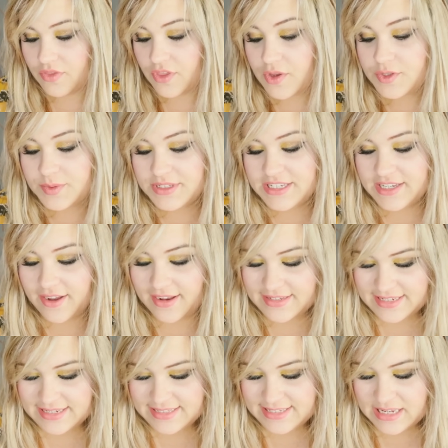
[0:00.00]
Those with
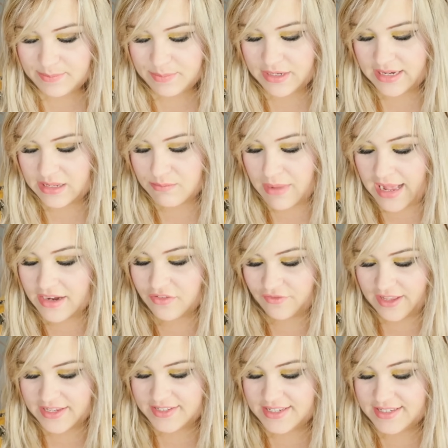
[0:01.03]
DID typically
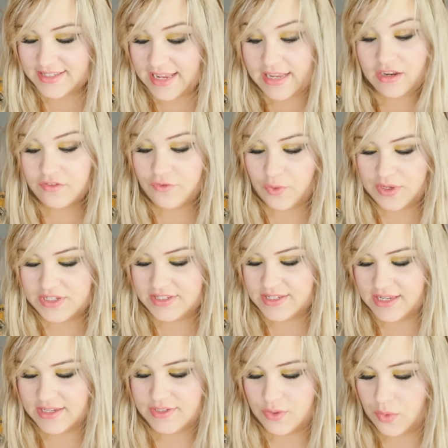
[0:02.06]
manifest as inner
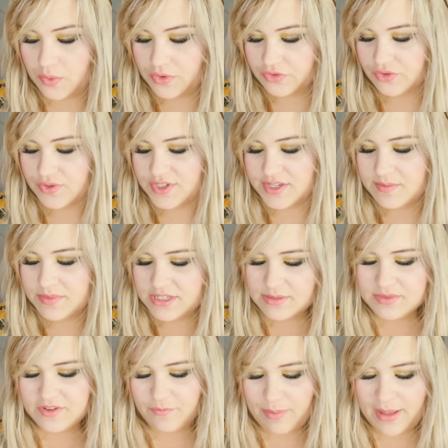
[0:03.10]
voices or through
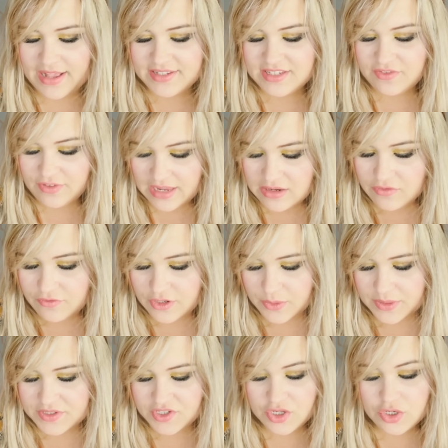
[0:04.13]
symptoms of passive
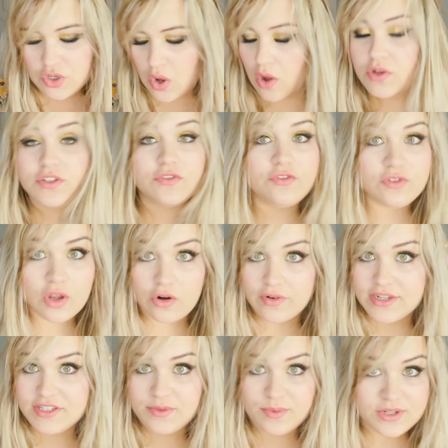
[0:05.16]
influence, not
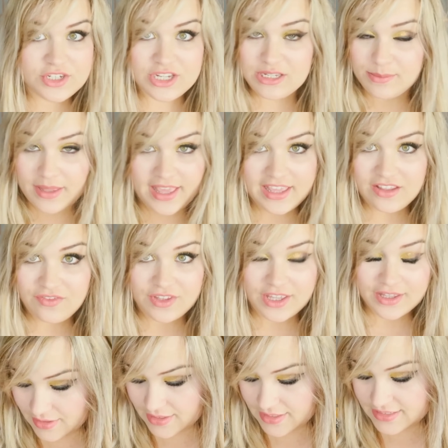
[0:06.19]
florid switching
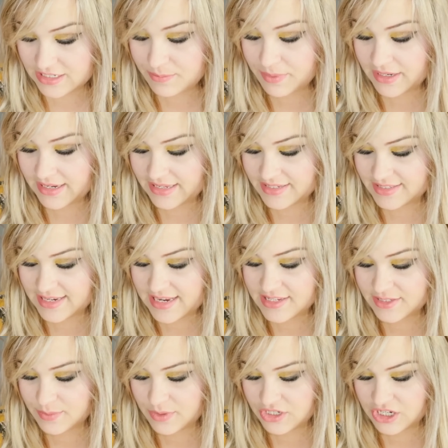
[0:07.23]
behaviour. Typically, state
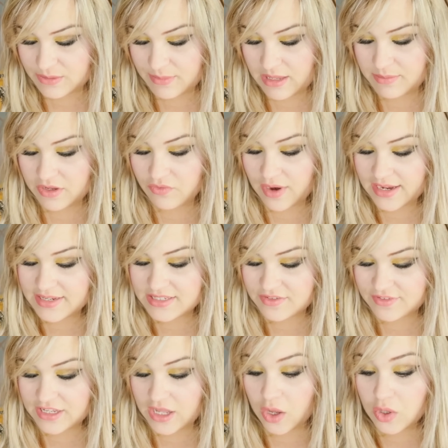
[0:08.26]
switching may be
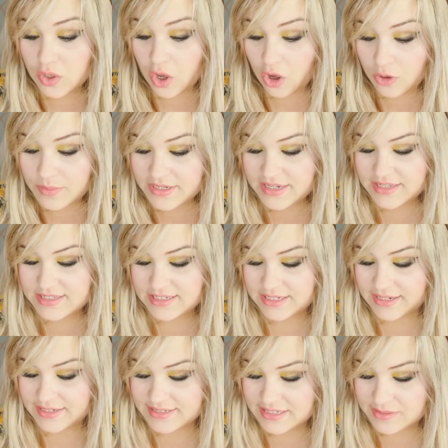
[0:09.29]
relatively uncommon in
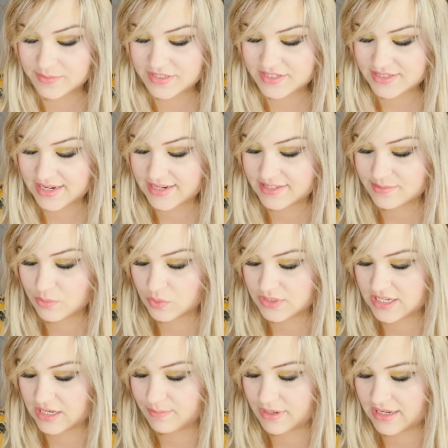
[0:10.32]
DID, with states more
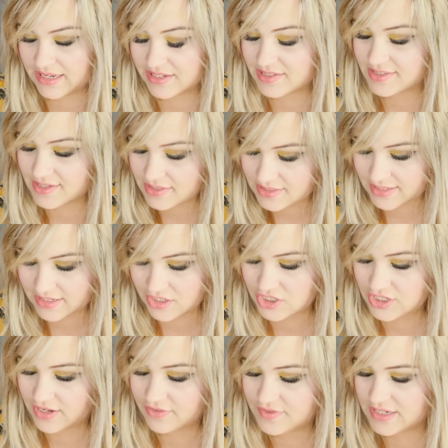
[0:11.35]
typically subtly
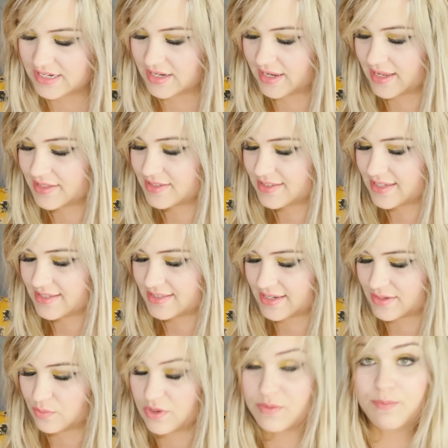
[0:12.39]
shifting,
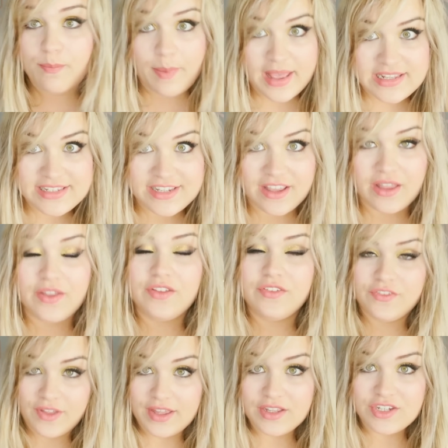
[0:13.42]
consistent with better
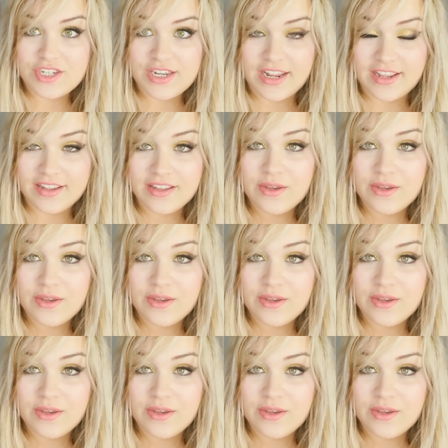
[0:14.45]
functioning,